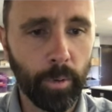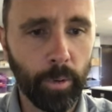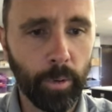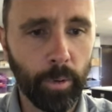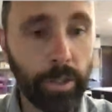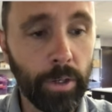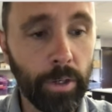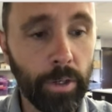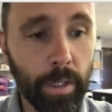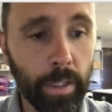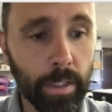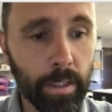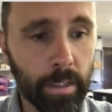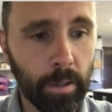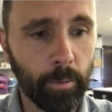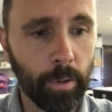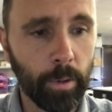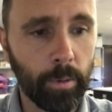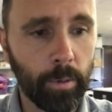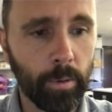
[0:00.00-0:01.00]
units
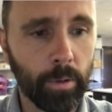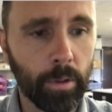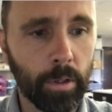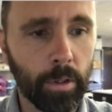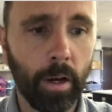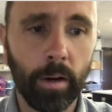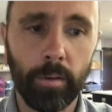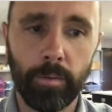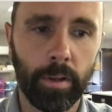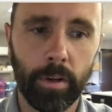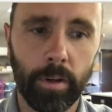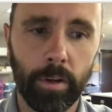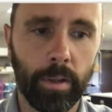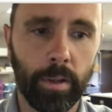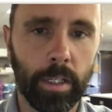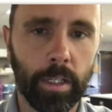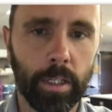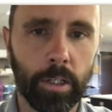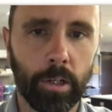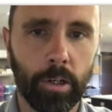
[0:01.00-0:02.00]
that we will cover this
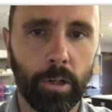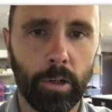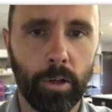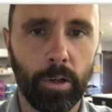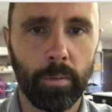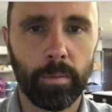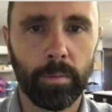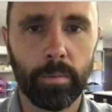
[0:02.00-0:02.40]
term.